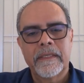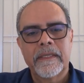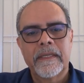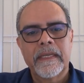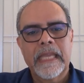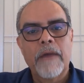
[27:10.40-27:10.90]

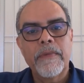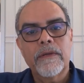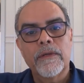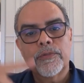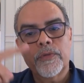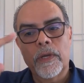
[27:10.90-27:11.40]
Can we
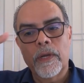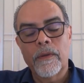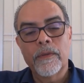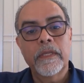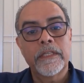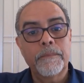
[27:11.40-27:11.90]

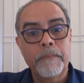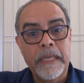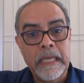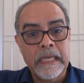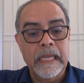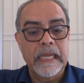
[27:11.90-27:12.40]
control the
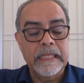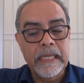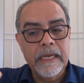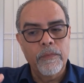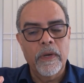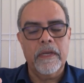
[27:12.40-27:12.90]
speed? And I did
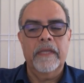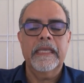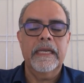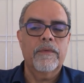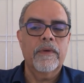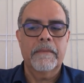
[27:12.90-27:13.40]
work on
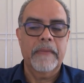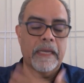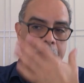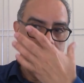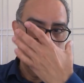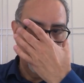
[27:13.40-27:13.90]
that in one of
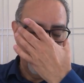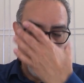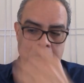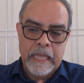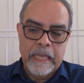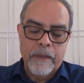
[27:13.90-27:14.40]
my companies.
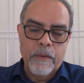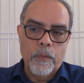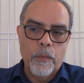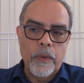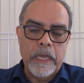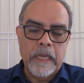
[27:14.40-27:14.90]

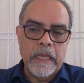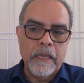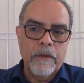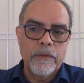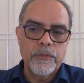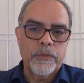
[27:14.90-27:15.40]
We
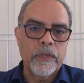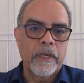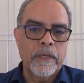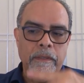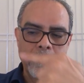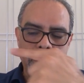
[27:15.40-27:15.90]

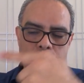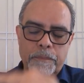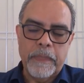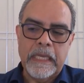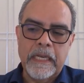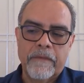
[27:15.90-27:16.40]
control the
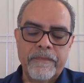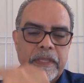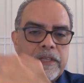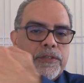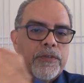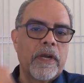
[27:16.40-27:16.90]
speed of
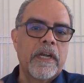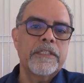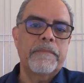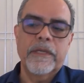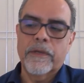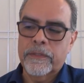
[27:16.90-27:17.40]
discharge
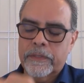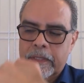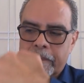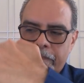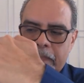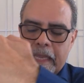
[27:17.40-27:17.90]
because
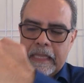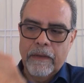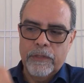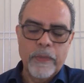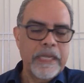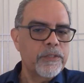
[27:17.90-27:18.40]
they were
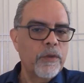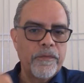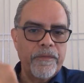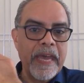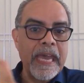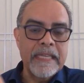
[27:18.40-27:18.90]
doing it so
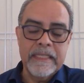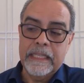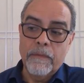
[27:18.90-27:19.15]
fast that they were